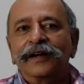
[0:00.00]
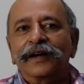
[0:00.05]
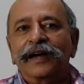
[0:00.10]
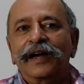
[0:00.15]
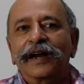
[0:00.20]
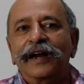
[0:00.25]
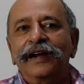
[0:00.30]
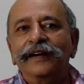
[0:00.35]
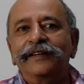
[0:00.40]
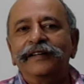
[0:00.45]

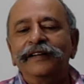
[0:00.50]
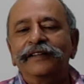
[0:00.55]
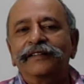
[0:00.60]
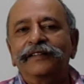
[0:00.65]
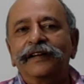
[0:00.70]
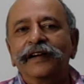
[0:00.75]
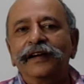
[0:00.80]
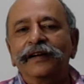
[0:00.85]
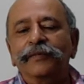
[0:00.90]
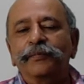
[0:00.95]
Karachi
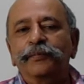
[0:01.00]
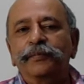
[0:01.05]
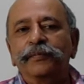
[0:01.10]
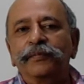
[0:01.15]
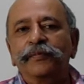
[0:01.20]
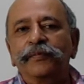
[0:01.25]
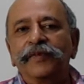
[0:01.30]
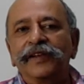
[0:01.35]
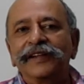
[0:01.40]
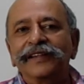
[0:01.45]

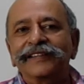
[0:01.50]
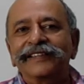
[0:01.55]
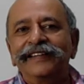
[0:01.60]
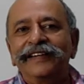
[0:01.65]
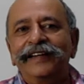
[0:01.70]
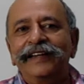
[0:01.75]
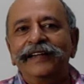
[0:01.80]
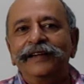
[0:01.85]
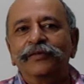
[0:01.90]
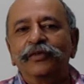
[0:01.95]

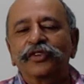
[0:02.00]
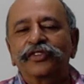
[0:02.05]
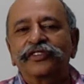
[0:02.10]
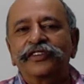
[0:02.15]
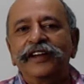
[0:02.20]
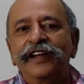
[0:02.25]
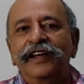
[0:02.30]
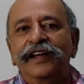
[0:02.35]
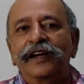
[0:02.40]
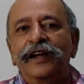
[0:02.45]
city was
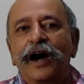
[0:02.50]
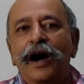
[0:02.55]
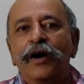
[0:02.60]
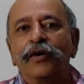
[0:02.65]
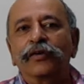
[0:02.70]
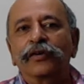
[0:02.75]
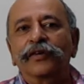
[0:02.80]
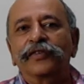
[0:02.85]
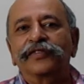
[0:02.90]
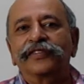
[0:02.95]
taken
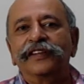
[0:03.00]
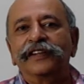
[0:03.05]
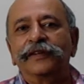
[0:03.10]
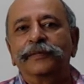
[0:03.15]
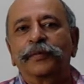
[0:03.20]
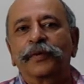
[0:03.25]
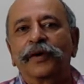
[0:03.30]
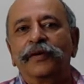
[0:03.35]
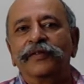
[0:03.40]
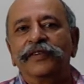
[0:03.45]
out of
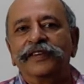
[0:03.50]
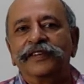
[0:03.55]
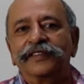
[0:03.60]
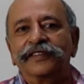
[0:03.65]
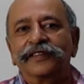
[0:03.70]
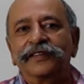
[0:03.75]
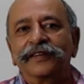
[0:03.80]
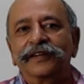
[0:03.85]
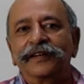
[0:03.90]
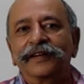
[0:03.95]
Sindh
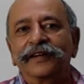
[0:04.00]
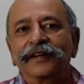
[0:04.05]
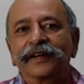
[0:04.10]
province